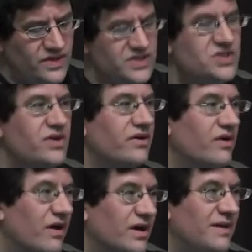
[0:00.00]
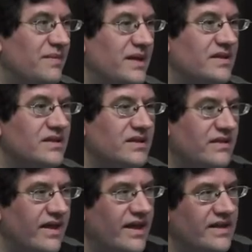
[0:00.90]
is there an
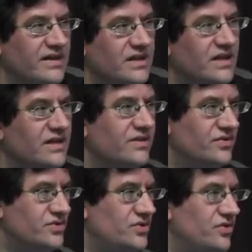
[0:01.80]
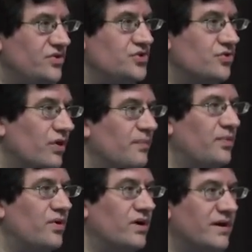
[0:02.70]
argument that the
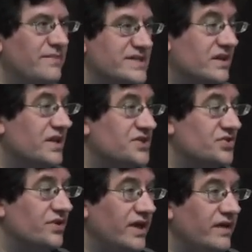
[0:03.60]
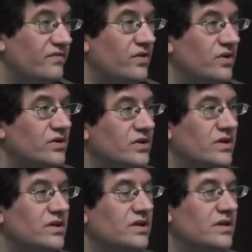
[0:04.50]
drone program is a lesser evil
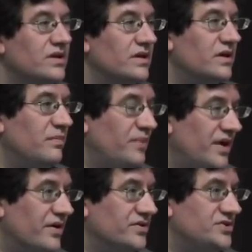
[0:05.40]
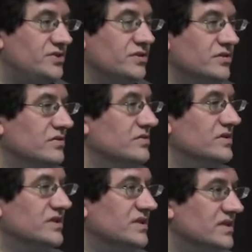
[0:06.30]
compared
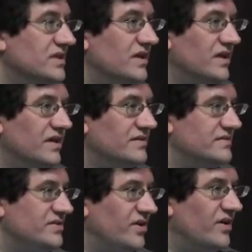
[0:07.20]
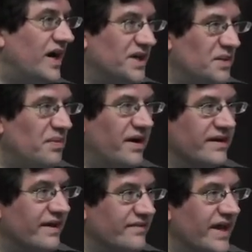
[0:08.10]
to,
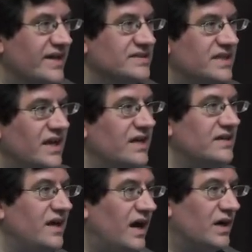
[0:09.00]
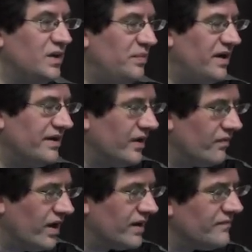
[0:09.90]
occupying Afghanistan, occupying
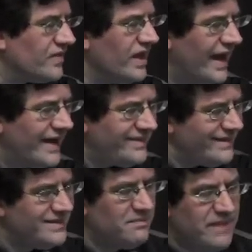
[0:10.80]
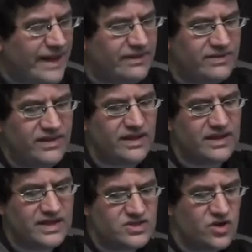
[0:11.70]
Iraq? I think the main
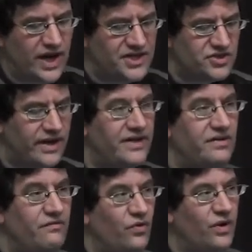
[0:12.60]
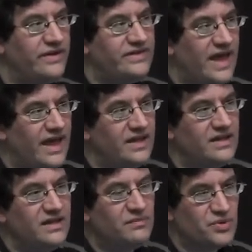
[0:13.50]
thing is, I try and avoid that.
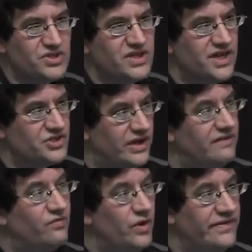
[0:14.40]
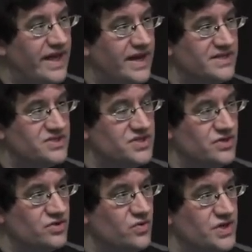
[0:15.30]
Personally, I try and avoid that
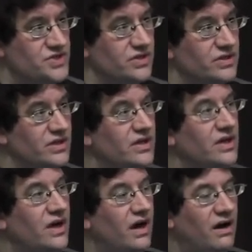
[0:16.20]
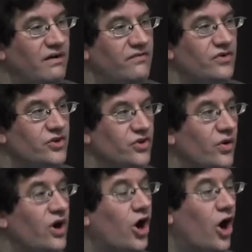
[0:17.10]
existential question of,
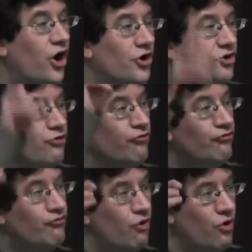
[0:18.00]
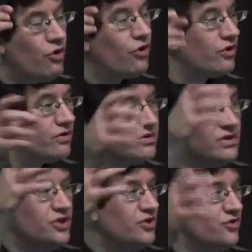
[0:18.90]
are you
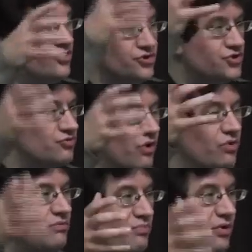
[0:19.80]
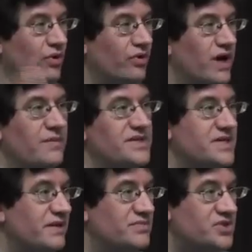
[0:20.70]
for the drone program as
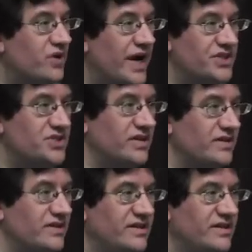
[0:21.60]
an abstraction?